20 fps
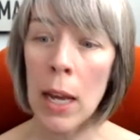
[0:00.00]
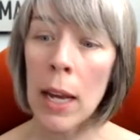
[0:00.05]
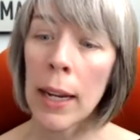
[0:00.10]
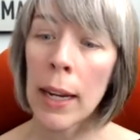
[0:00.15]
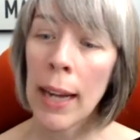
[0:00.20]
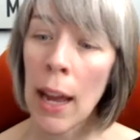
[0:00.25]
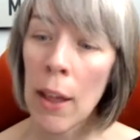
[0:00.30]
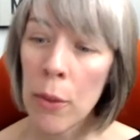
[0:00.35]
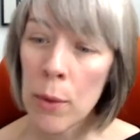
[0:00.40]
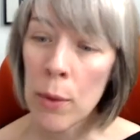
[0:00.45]

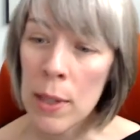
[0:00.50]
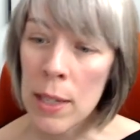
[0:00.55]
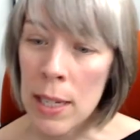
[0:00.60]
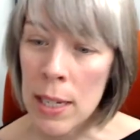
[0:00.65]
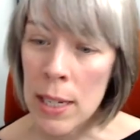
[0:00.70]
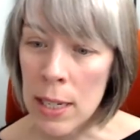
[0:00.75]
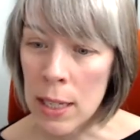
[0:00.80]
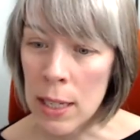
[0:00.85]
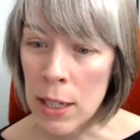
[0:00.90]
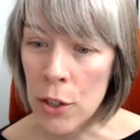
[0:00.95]
Catherine
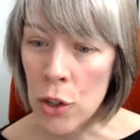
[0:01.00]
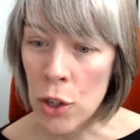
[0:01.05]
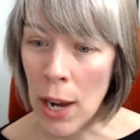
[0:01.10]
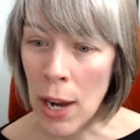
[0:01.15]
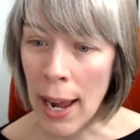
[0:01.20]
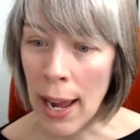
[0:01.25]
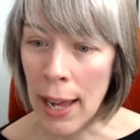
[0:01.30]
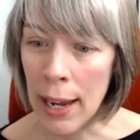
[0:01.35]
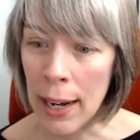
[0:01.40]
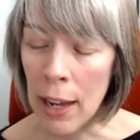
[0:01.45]
says in the
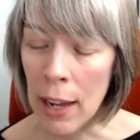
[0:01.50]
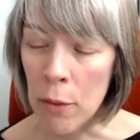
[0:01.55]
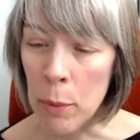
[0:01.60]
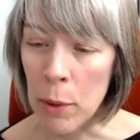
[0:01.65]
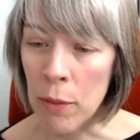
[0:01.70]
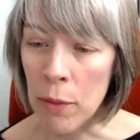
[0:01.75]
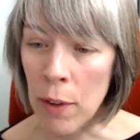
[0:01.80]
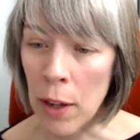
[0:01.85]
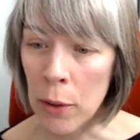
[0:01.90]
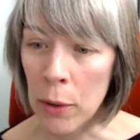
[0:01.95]
chat, I've
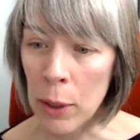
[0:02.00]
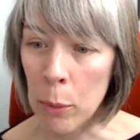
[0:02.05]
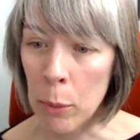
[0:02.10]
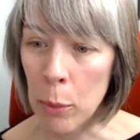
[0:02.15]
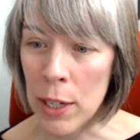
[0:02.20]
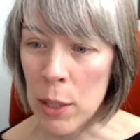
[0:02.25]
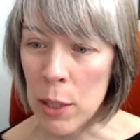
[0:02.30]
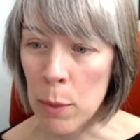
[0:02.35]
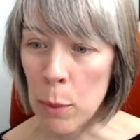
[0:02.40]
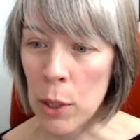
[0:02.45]
been following
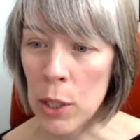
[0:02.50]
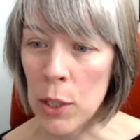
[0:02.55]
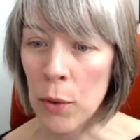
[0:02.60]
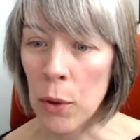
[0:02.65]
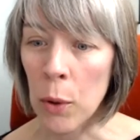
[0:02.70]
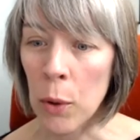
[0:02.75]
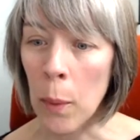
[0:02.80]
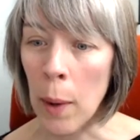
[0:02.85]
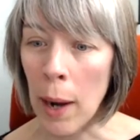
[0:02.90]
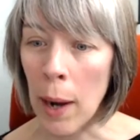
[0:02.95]
Pressbooks for
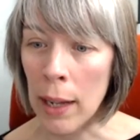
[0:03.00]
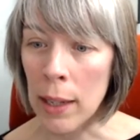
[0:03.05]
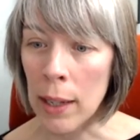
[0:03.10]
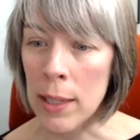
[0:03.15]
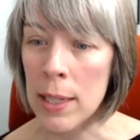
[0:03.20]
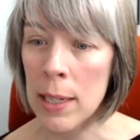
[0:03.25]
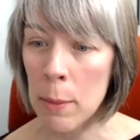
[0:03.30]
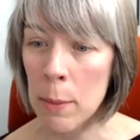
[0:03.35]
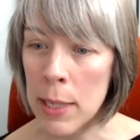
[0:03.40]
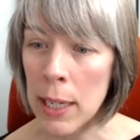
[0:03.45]
a while.
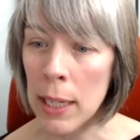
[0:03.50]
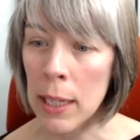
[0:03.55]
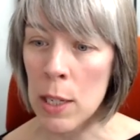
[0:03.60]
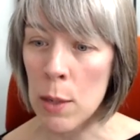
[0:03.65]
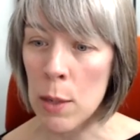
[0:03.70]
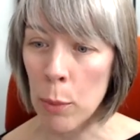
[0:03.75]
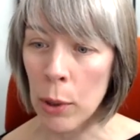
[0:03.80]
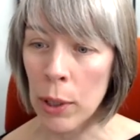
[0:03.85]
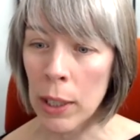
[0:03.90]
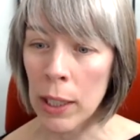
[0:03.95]
Seems like it's
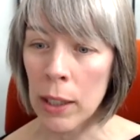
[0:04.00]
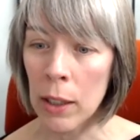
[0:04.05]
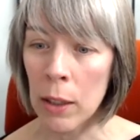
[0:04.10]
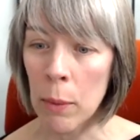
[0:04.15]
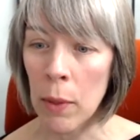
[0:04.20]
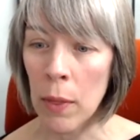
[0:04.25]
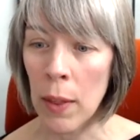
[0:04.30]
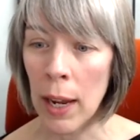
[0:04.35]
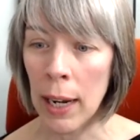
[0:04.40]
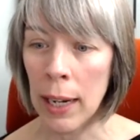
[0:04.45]
pretty good
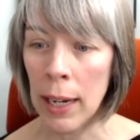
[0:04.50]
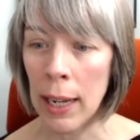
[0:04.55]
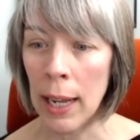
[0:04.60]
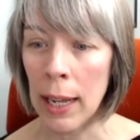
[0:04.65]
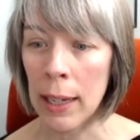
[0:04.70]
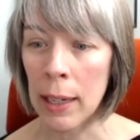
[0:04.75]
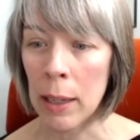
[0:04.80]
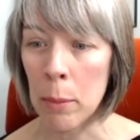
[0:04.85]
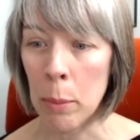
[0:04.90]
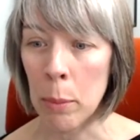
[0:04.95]
with
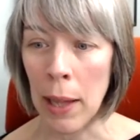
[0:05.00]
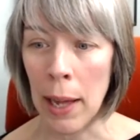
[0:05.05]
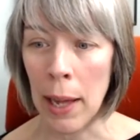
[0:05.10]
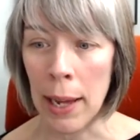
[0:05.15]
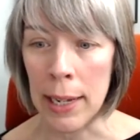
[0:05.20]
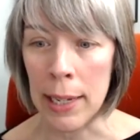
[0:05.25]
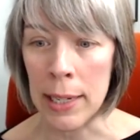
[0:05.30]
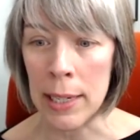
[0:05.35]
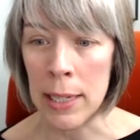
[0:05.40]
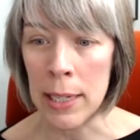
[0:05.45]
ADA
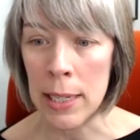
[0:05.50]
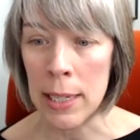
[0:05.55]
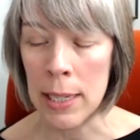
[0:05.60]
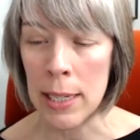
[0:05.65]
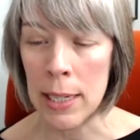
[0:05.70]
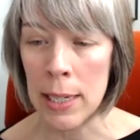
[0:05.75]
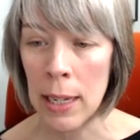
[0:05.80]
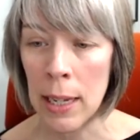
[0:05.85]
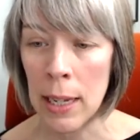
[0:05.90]
compliance.